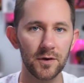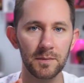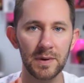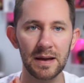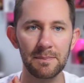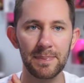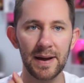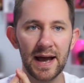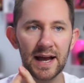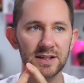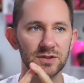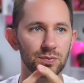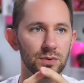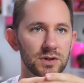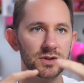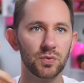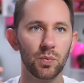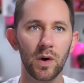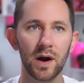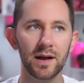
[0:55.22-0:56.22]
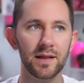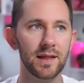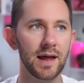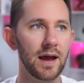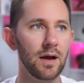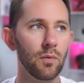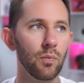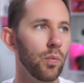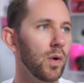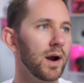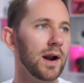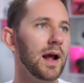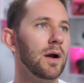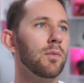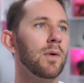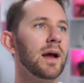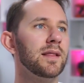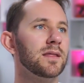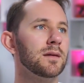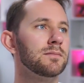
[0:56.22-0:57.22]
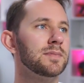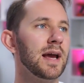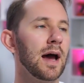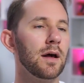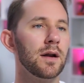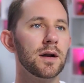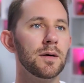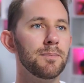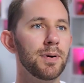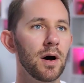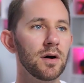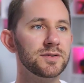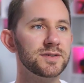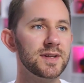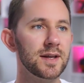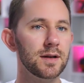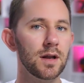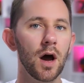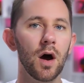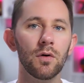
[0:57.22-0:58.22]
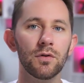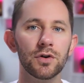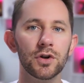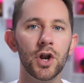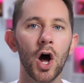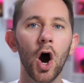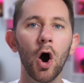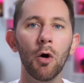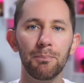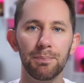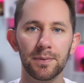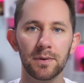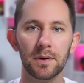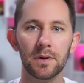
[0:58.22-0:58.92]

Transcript: for my passwords, where'd I, where'd I write them down? In a Post-it note? Nope.